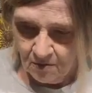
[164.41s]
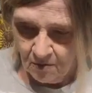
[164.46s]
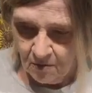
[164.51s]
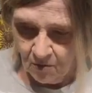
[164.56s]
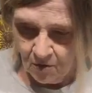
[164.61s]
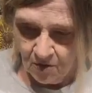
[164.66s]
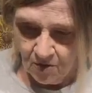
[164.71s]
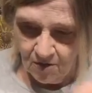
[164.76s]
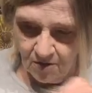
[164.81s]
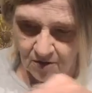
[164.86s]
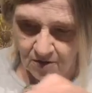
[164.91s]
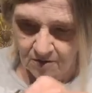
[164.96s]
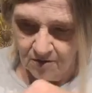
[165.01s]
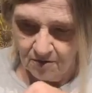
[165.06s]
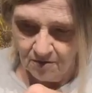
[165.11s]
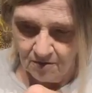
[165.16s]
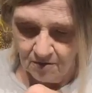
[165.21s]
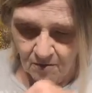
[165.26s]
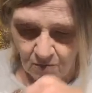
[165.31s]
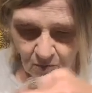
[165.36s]
one
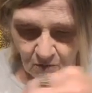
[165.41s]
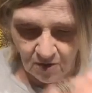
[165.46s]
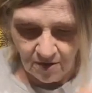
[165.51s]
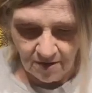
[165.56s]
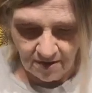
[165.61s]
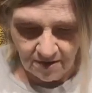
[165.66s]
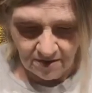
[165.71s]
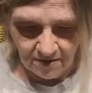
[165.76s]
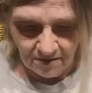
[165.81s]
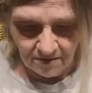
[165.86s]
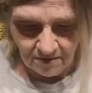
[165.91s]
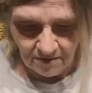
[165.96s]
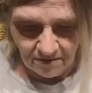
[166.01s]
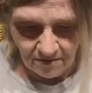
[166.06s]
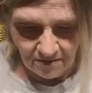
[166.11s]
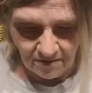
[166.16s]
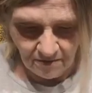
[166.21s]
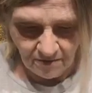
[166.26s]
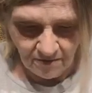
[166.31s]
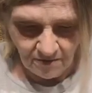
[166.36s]
white.
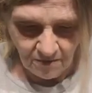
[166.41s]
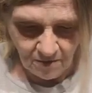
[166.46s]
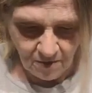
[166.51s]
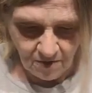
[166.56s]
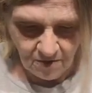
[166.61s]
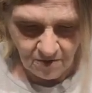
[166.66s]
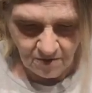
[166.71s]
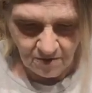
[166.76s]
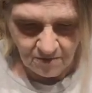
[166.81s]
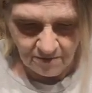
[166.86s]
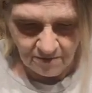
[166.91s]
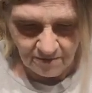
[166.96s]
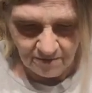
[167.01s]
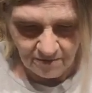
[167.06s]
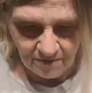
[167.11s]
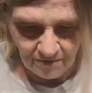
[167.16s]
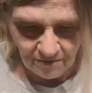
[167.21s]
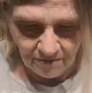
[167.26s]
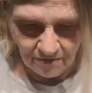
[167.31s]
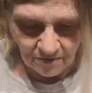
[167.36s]
Well,
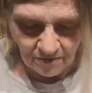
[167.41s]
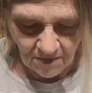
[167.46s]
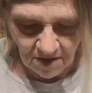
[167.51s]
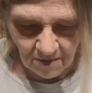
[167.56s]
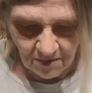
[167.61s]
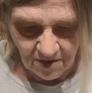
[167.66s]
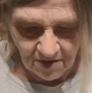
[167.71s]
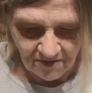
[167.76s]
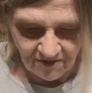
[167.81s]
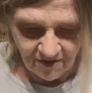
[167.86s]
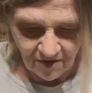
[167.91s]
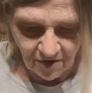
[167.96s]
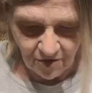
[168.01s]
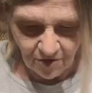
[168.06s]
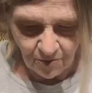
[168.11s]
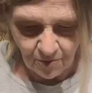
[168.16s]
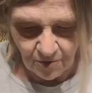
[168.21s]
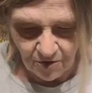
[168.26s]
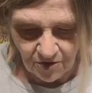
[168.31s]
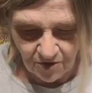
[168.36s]
maybe the
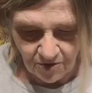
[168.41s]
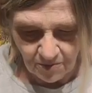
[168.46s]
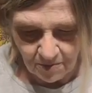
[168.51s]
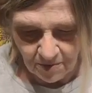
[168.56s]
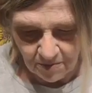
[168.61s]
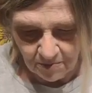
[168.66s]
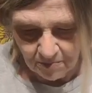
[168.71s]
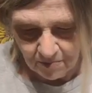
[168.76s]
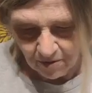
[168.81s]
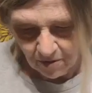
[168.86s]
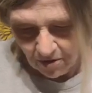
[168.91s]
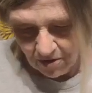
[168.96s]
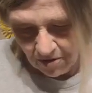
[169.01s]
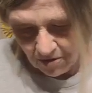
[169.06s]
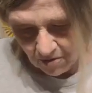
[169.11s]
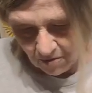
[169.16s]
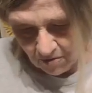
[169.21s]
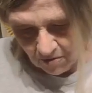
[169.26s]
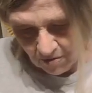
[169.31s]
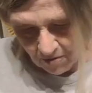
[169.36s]
first one should be
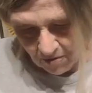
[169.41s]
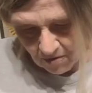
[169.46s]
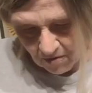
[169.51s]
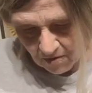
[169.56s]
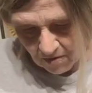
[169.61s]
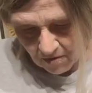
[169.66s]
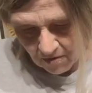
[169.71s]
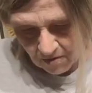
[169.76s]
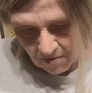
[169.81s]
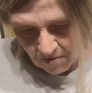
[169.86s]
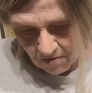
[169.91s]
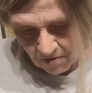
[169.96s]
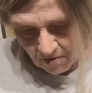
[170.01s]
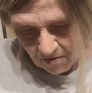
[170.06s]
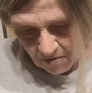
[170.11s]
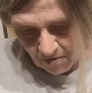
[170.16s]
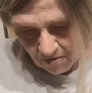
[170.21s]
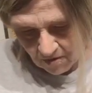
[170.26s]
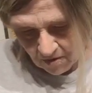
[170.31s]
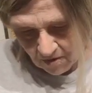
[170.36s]
blue.
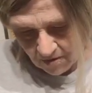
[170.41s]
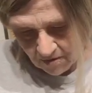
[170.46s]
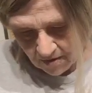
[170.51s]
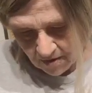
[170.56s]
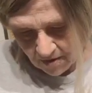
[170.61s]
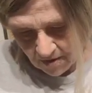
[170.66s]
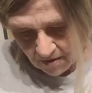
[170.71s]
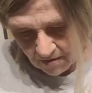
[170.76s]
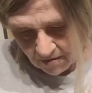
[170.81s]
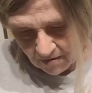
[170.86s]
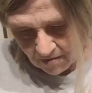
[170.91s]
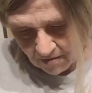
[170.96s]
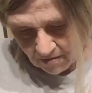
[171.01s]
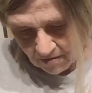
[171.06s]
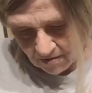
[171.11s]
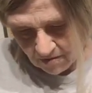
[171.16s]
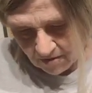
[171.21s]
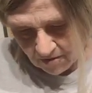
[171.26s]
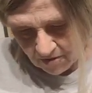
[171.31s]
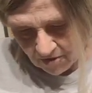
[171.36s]
Okay,
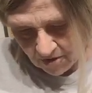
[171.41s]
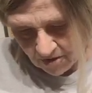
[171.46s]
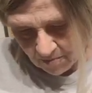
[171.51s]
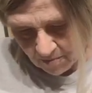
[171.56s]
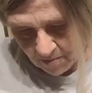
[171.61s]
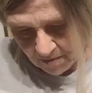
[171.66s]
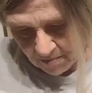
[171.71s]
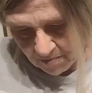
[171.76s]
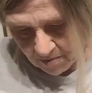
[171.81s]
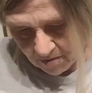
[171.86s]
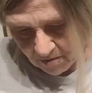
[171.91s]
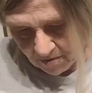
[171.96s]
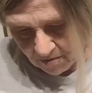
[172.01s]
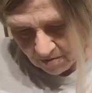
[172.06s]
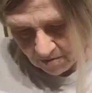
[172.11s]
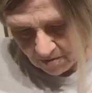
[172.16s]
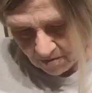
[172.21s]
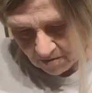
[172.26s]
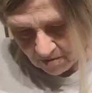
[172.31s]
it should be blue.